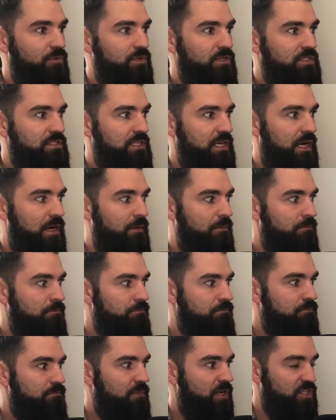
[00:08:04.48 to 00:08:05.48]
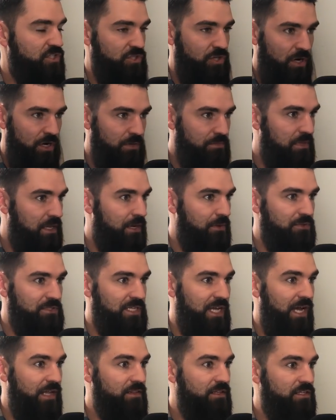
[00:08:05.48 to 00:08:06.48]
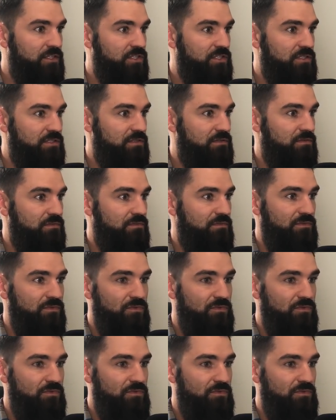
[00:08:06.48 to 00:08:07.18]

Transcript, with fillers: It was um, a startup that I was at that just